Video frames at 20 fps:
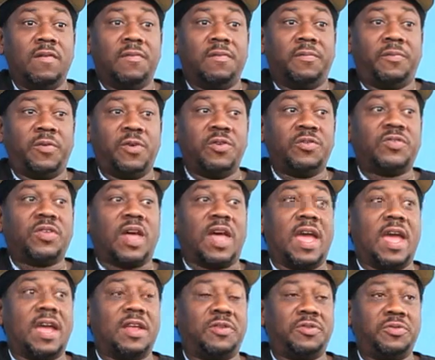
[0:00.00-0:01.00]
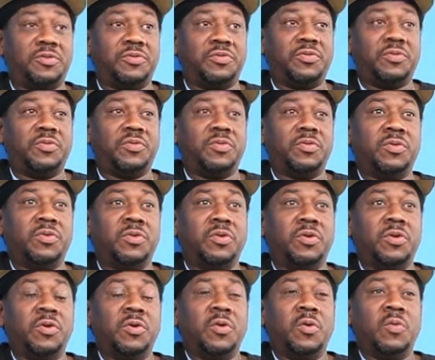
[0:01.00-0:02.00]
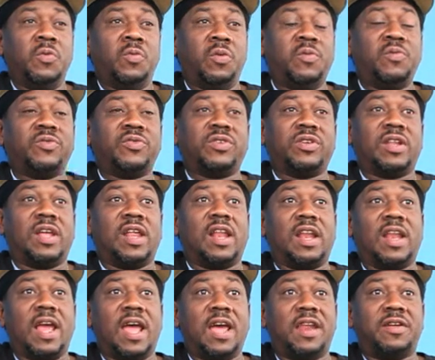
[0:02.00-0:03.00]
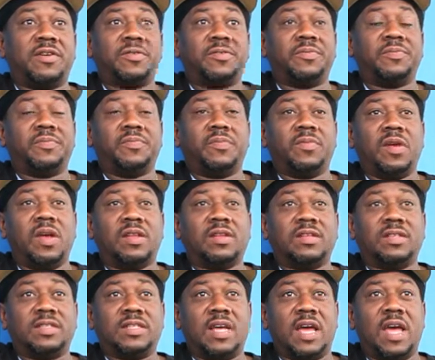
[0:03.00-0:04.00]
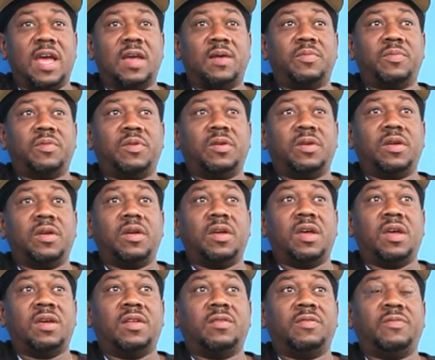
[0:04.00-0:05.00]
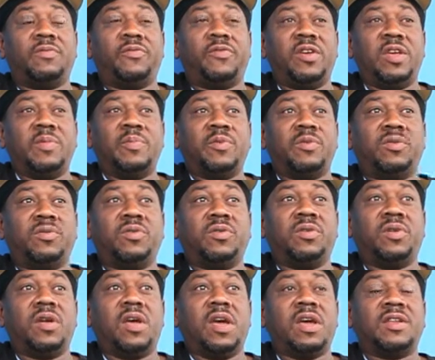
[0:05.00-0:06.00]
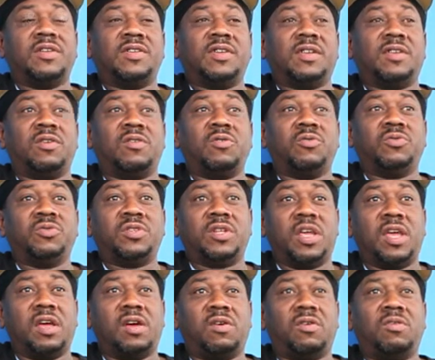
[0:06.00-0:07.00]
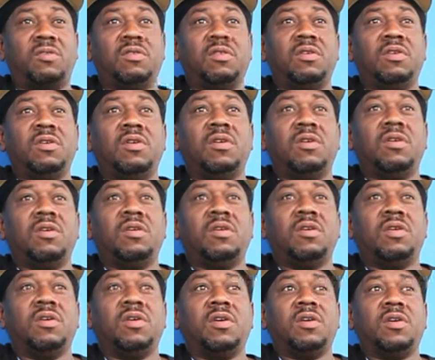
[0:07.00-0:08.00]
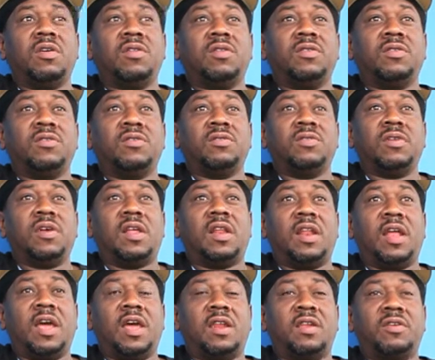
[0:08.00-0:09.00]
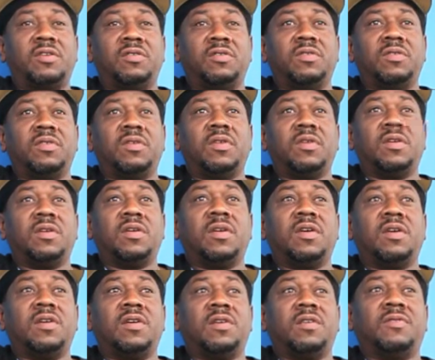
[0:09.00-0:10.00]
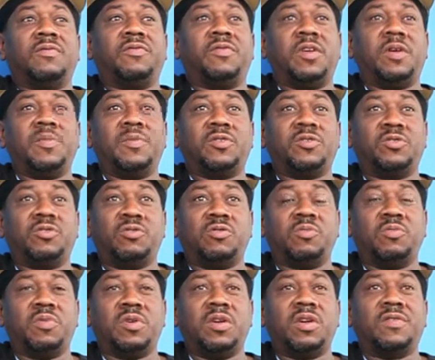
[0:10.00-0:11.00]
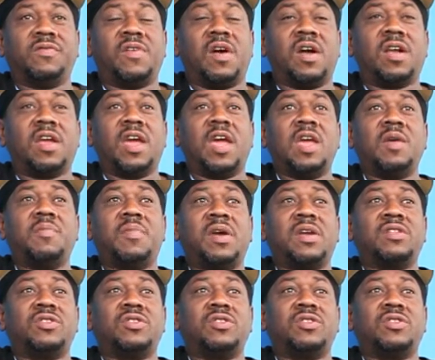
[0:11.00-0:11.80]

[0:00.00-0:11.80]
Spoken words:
first I had to, we was in Atlanta at the time, and FEMA had us in a hotel in Atlanta. And FEMA told me if I came back